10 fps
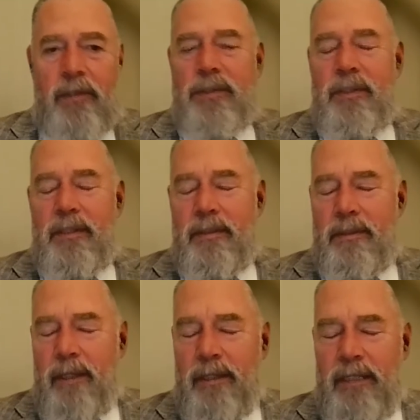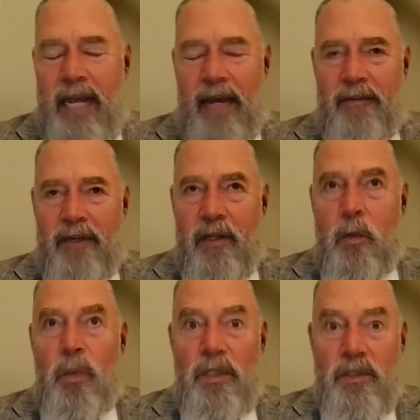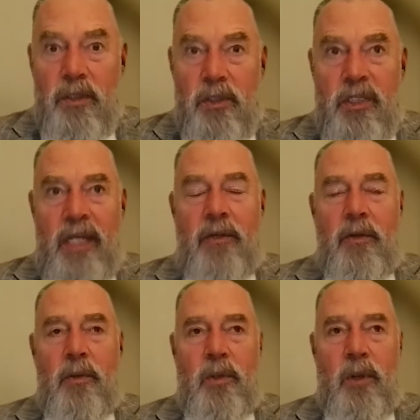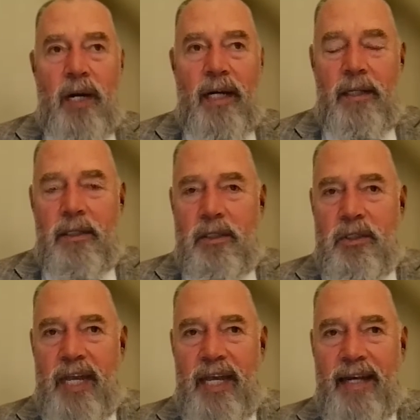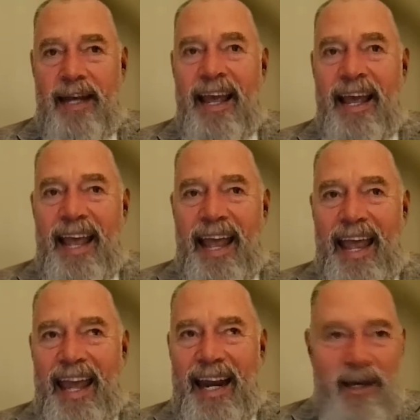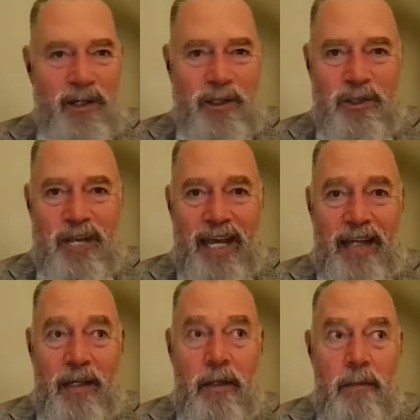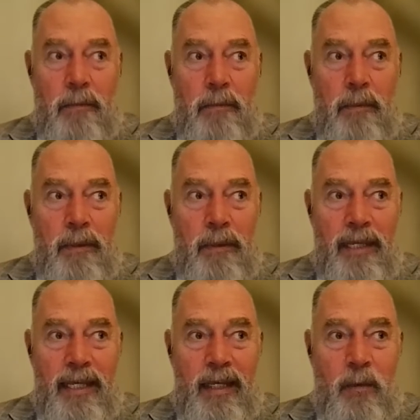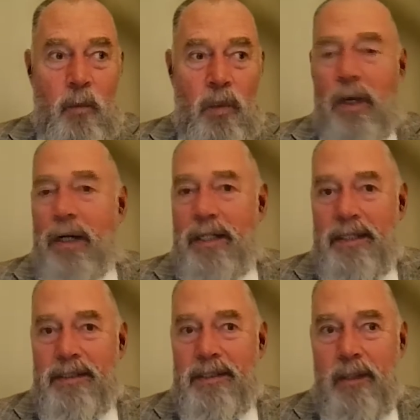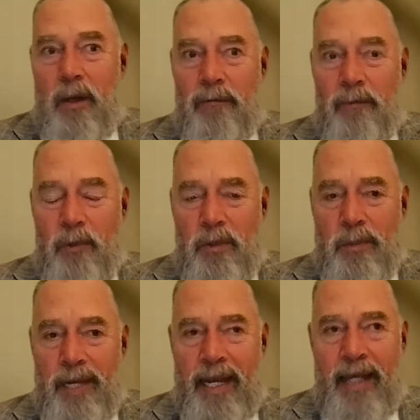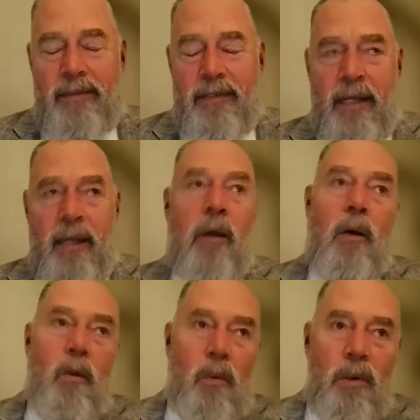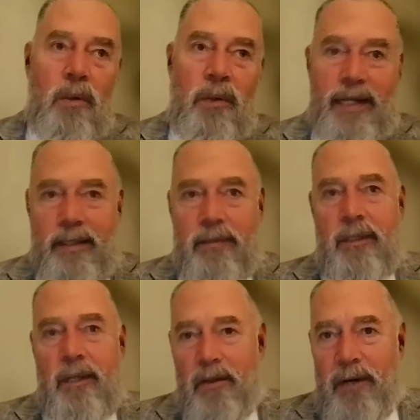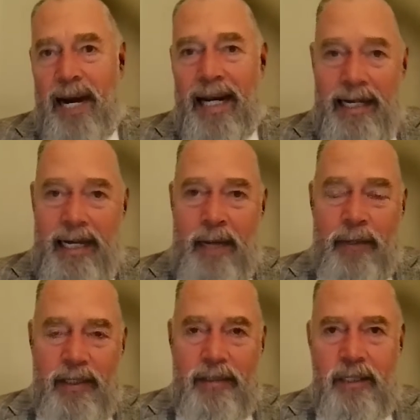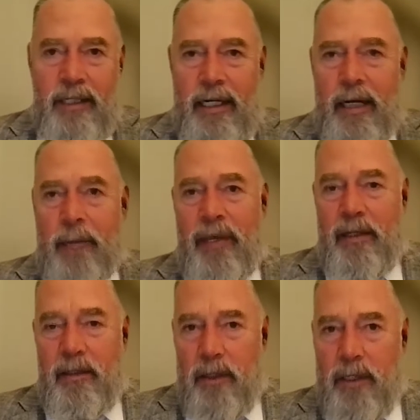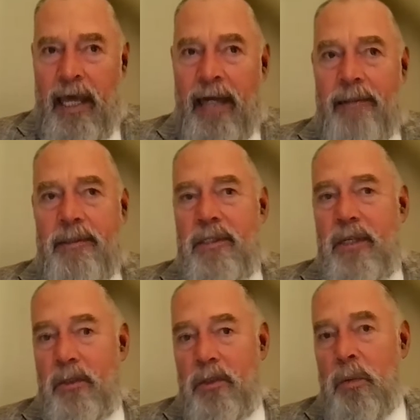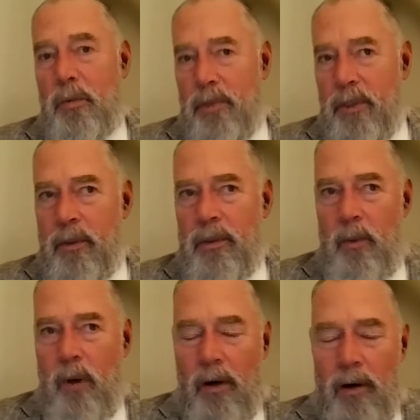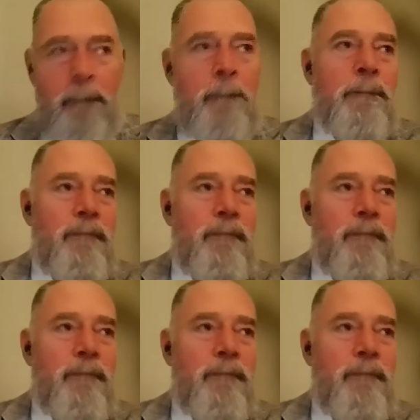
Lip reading: Ellison, Dr. Kafka, and the research they do in trying to understand. And I understand the reluctance that law enforcement has. Say, great, here's another academic that's going to come in and look at us and tell us what we're doing wrong.